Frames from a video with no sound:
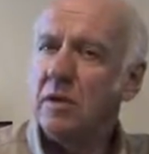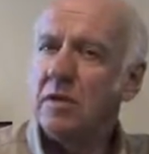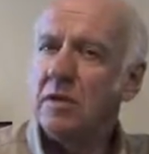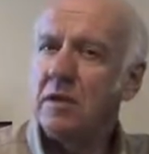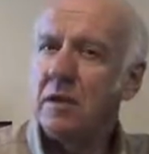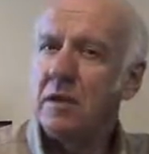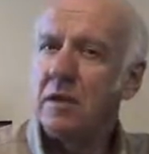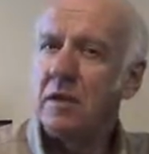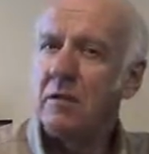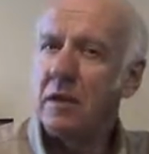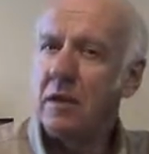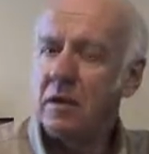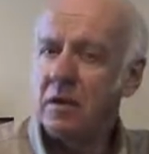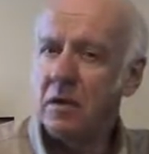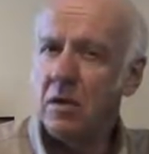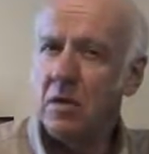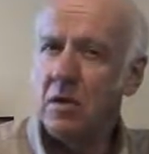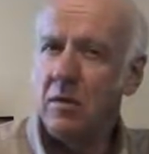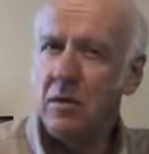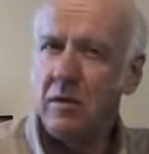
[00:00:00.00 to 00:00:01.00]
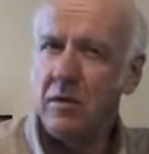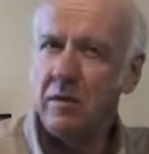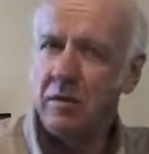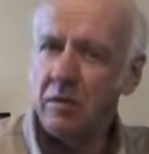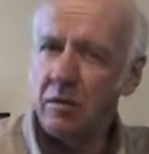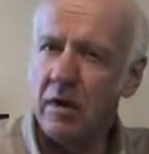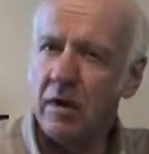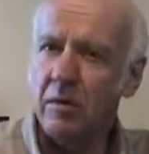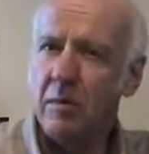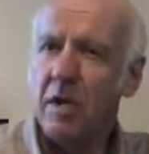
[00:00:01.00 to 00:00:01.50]
to set the right tone and give
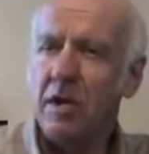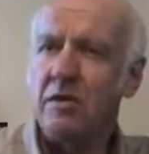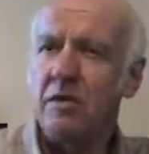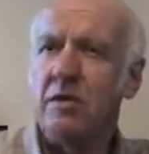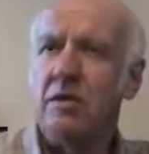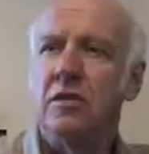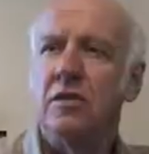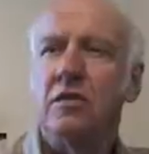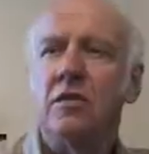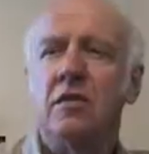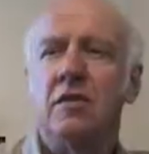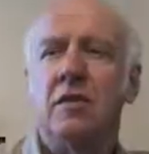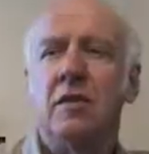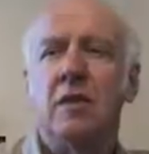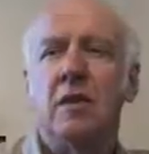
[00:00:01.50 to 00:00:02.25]
the right message,